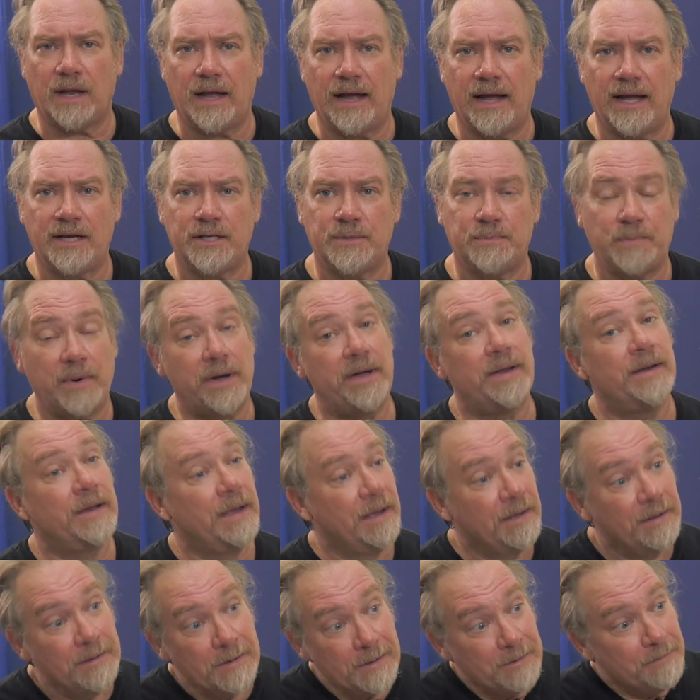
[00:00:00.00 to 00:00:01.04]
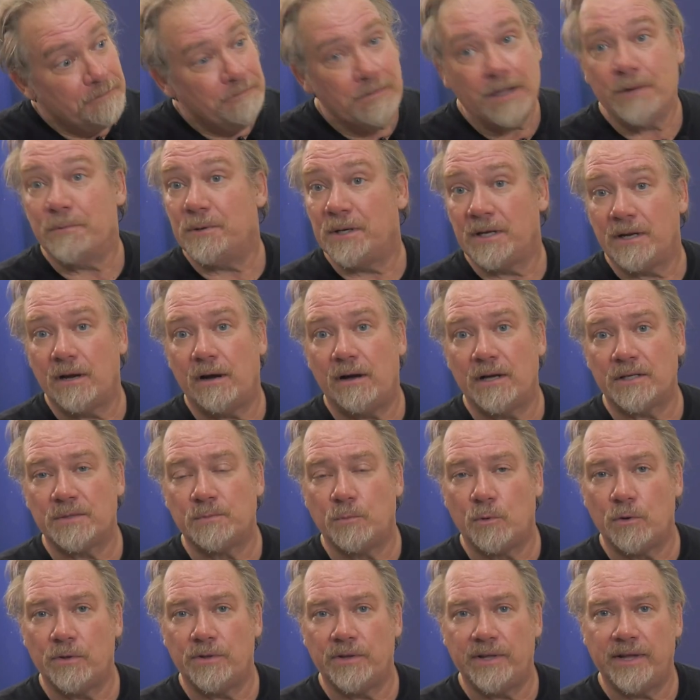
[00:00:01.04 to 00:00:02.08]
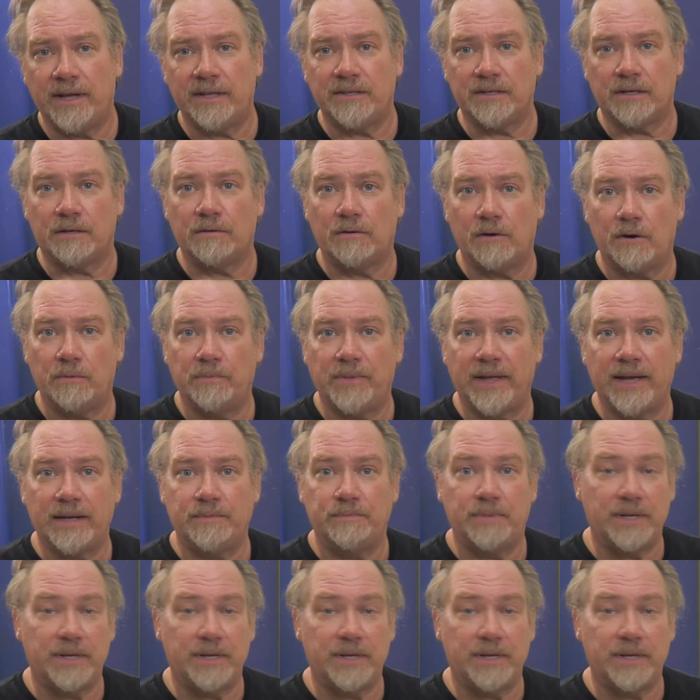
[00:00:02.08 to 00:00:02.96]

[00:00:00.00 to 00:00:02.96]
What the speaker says: latch, but it would cost more than that to chrome that